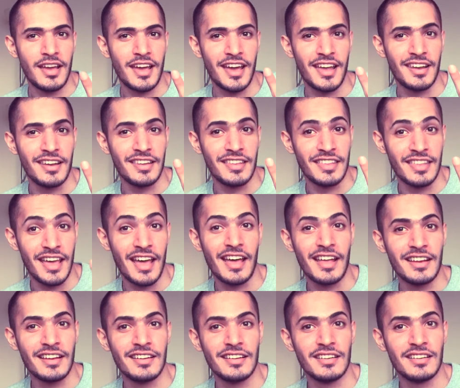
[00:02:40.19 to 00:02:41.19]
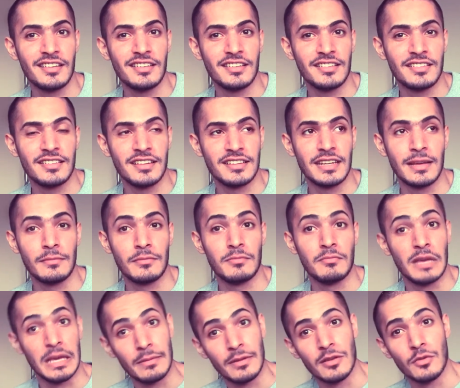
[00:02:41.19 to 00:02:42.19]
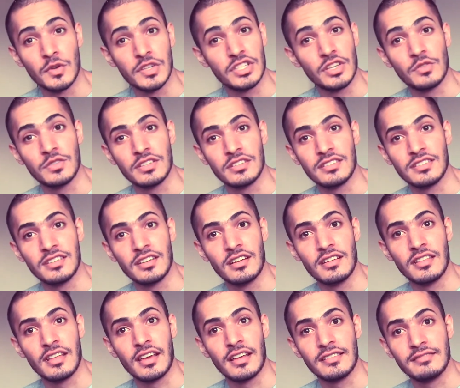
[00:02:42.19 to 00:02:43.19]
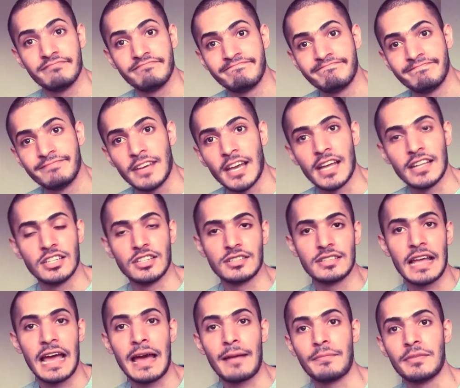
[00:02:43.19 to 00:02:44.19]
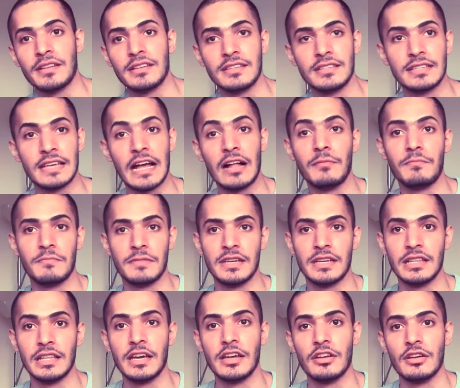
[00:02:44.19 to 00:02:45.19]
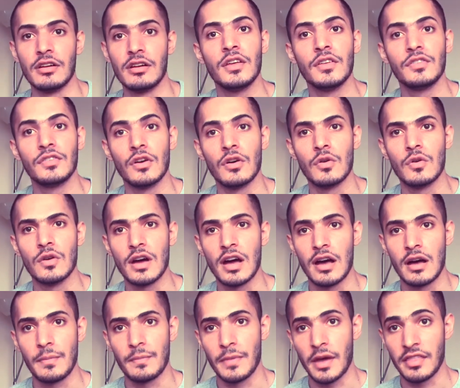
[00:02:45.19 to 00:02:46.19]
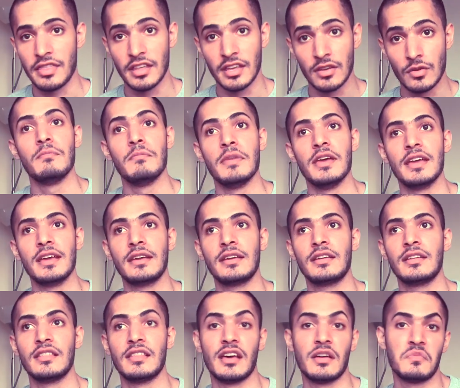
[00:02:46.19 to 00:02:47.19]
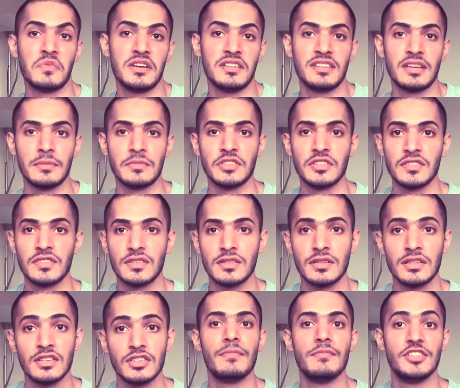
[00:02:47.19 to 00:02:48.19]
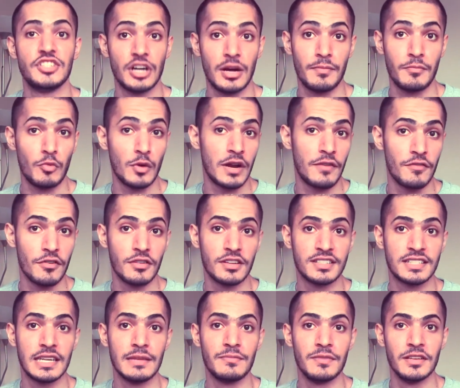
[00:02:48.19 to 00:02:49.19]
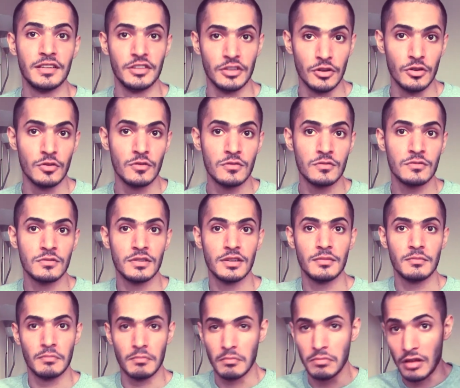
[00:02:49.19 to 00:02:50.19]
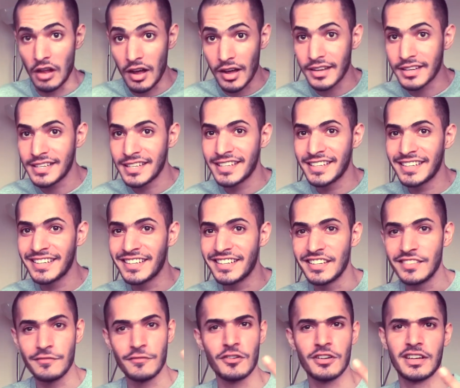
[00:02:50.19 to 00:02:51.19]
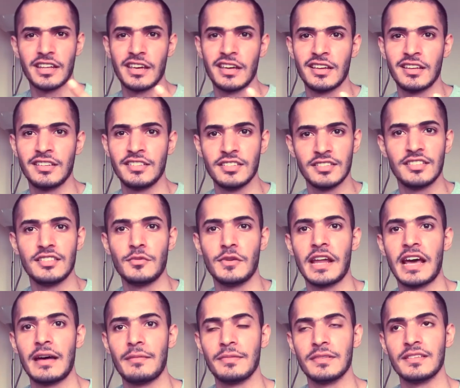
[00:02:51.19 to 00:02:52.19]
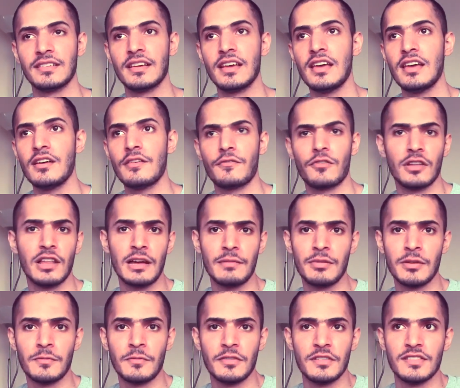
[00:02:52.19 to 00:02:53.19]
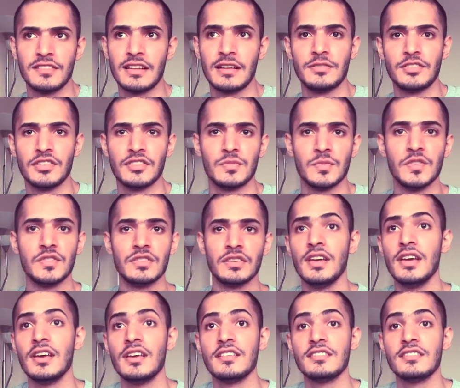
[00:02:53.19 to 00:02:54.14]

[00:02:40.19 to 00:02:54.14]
And that attempt maybe was so sincere that it just happened to help me later. So I think make that one attempt. Just drop whatever is keeping you blocked for a day. Just see what happens. For a lot of people, it's not just music.